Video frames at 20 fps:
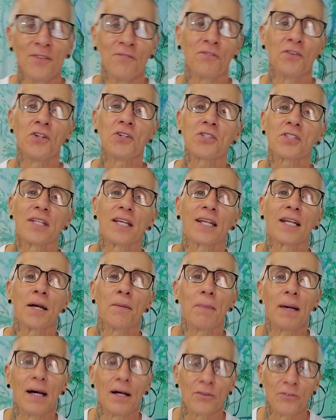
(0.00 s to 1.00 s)
First they
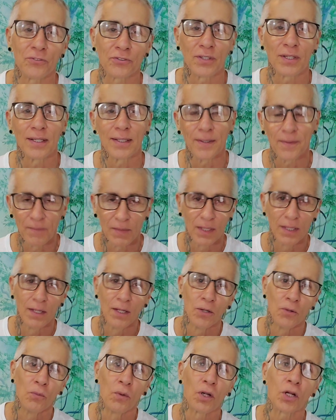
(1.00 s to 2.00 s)
come out and say,
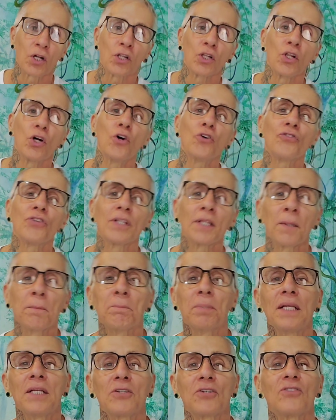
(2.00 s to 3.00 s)
we're closing the
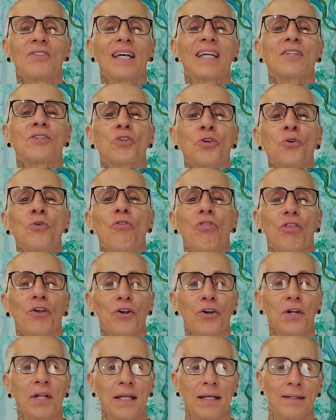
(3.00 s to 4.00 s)
beaches at
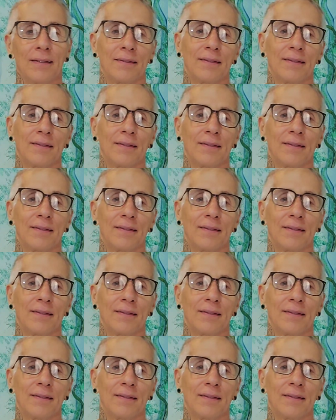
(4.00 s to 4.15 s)
2:30.